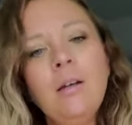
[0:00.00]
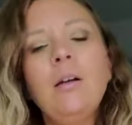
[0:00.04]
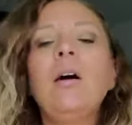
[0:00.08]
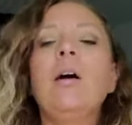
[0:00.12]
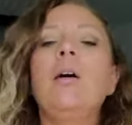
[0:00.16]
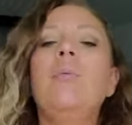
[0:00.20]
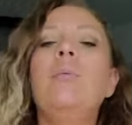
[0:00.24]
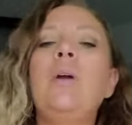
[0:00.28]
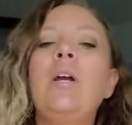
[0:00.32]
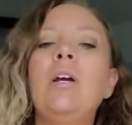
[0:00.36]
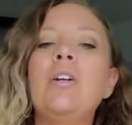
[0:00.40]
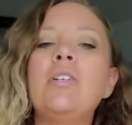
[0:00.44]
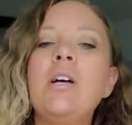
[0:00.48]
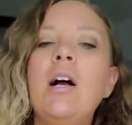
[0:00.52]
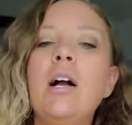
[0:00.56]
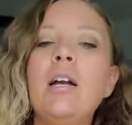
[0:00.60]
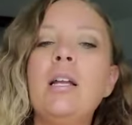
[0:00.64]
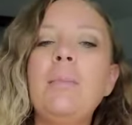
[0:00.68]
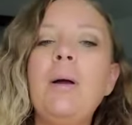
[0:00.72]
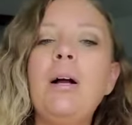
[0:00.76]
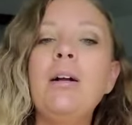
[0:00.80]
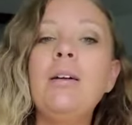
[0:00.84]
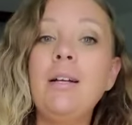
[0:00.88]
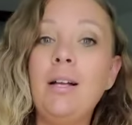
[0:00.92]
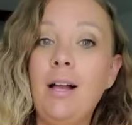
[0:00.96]
we are talking
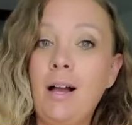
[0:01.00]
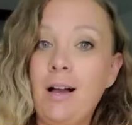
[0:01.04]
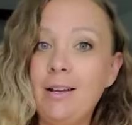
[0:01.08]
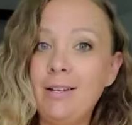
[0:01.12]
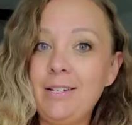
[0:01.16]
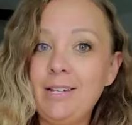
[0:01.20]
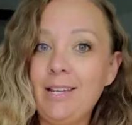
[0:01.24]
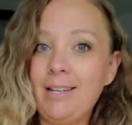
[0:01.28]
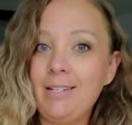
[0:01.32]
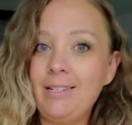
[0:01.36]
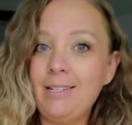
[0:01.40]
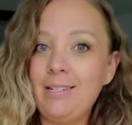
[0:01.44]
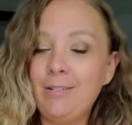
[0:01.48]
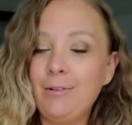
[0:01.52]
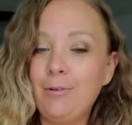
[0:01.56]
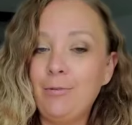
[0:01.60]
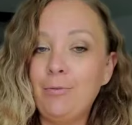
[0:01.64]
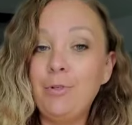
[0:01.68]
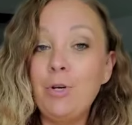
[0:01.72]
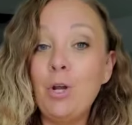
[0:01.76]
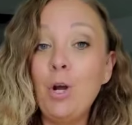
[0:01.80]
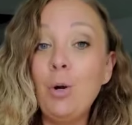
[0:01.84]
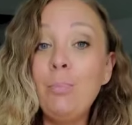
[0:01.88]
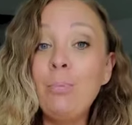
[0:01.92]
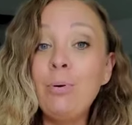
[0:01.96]
about content. So,
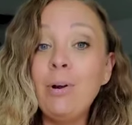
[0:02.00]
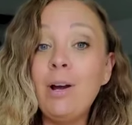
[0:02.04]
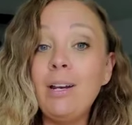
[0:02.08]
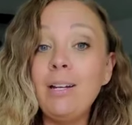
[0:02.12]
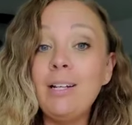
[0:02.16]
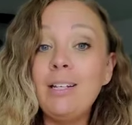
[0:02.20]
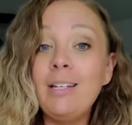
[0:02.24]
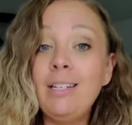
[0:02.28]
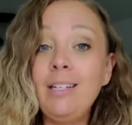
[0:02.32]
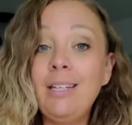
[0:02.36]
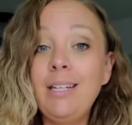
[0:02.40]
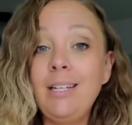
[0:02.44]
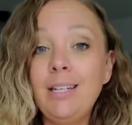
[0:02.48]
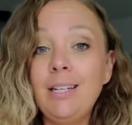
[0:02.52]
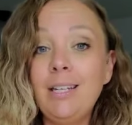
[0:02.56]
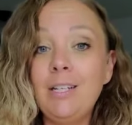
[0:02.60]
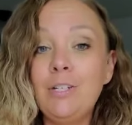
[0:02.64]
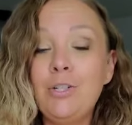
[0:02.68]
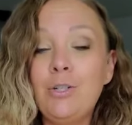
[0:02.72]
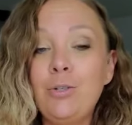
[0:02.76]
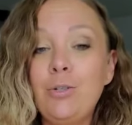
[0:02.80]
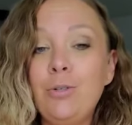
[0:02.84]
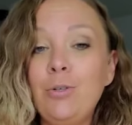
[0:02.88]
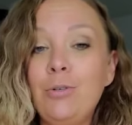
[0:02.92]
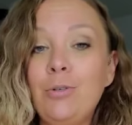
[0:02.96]
no product needed
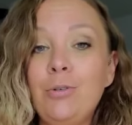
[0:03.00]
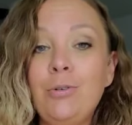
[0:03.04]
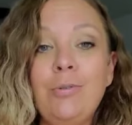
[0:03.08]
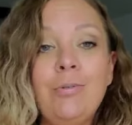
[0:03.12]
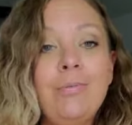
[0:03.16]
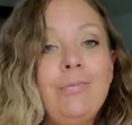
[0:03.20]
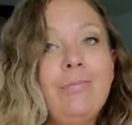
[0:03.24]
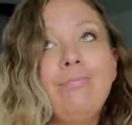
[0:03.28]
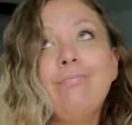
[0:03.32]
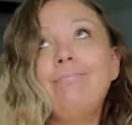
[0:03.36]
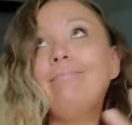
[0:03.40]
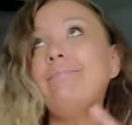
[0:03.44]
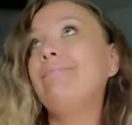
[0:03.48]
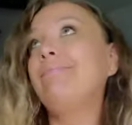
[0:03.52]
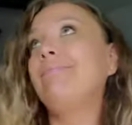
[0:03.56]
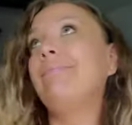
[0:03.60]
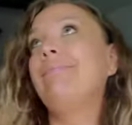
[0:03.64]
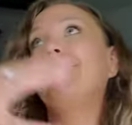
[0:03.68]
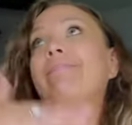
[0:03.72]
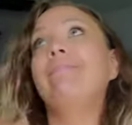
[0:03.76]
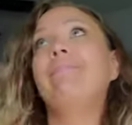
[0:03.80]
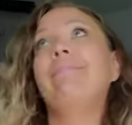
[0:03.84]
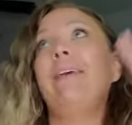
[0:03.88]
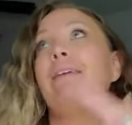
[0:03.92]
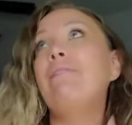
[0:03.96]
to
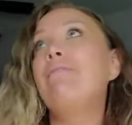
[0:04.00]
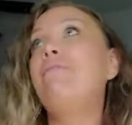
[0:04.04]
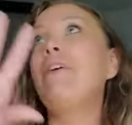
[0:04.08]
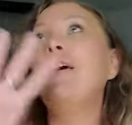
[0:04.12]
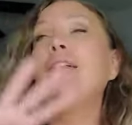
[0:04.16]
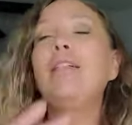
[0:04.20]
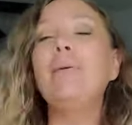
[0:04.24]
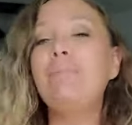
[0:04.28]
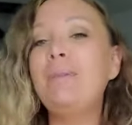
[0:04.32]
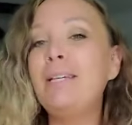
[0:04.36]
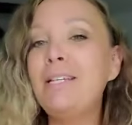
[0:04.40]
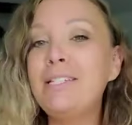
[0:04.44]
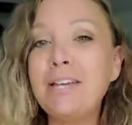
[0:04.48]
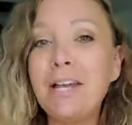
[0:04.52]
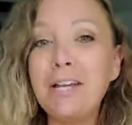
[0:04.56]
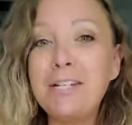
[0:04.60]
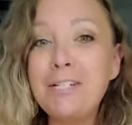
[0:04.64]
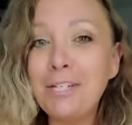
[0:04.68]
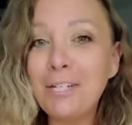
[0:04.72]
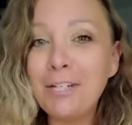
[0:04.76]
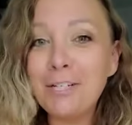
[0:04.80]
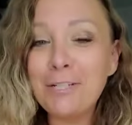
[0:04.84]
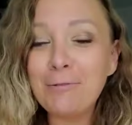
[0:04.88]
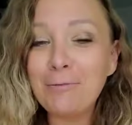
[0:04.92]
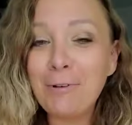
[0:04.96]
envelop these
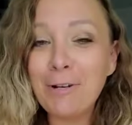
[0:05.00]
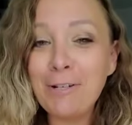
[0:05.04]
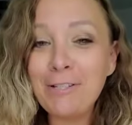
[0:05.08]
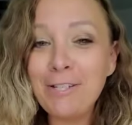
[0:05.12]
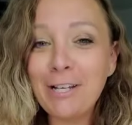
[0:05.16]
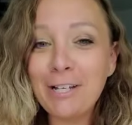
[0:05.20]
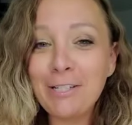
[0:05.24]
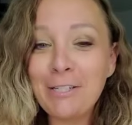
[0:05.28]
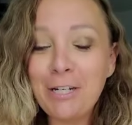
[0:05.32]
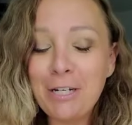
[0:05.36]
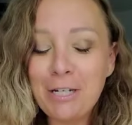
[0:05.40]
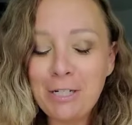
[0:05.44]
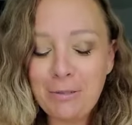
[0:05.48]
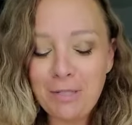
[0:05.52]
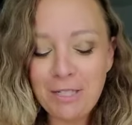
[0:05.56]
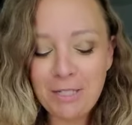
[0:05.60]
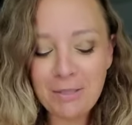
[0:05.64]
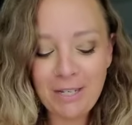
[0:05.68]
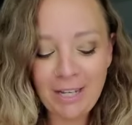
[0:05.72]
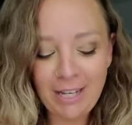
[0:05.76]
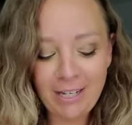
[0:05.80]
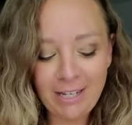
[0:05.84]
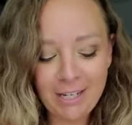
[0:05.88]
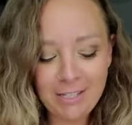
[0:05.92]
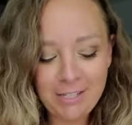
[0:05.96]
ideas around sex and
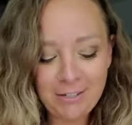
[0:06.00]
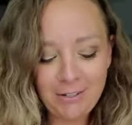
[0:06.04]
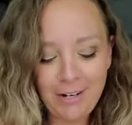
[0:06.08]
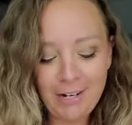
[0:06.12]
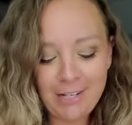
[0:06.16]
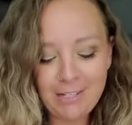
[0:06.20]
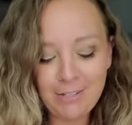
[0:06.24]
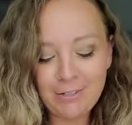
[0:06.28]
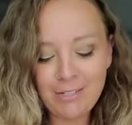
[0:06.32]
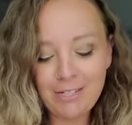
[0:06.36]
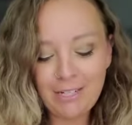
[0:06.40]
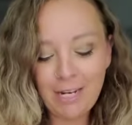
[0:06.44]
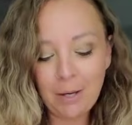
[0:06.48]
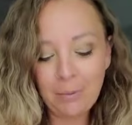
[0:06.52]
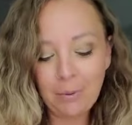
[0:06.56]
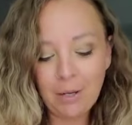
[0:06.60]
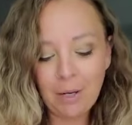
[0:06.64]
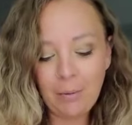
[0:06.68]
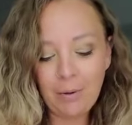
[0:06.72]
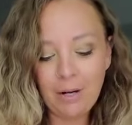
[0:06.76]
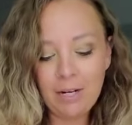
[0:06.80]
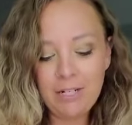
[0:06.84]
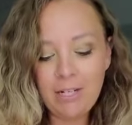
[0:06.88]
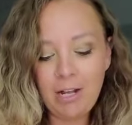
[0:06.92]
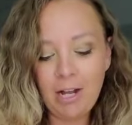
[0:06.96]
intimacy, I guess. All right. So, today, what I
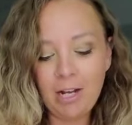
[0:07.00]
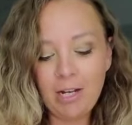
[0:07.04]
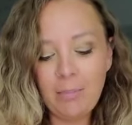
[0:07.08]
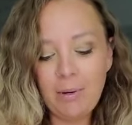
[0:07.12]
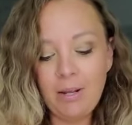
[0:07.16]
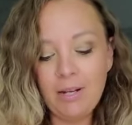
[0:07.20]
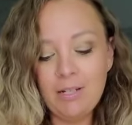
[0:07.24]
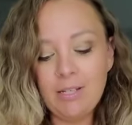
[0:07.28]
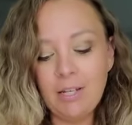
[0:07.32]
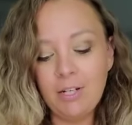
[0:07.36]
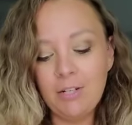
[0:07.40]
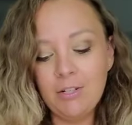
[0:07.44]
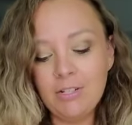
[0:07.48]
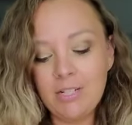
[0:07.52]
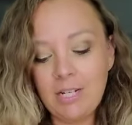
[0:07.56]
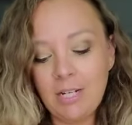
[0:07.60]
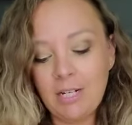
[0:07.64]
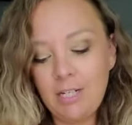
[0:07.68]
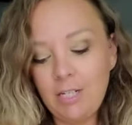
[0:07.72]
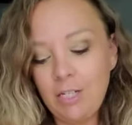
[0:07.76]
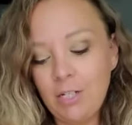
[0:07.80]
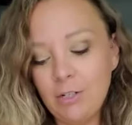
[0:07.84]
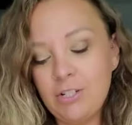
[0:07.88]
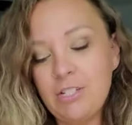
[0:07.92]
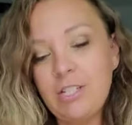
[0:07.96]
want to talk about is
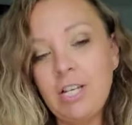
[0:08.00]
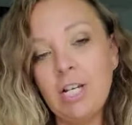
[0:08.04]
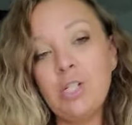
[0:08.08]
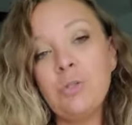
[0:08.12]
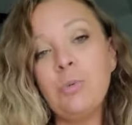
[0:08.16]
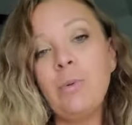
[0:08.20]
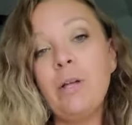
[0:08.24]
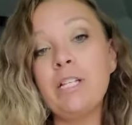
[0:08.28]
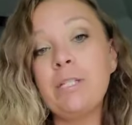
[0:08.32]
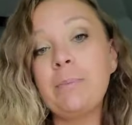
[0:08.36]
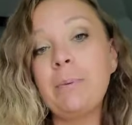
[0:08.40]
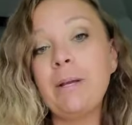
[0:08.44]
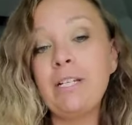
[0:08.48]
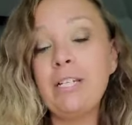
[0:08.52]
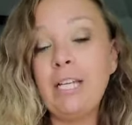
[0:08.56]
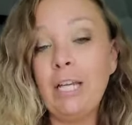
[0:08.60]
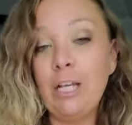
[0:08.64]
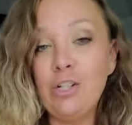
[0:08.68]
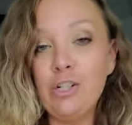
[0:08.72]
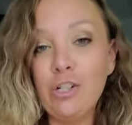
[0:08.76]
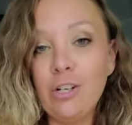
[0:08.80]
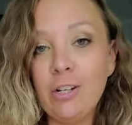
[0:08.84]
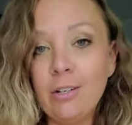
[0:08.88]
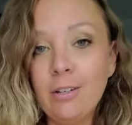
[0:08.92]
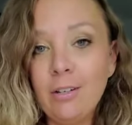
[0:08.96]
understanding your sexual
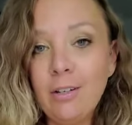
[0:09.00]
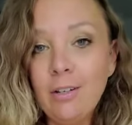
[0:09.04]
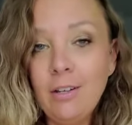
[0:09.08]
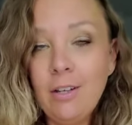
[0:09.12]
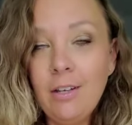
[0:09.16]
expectation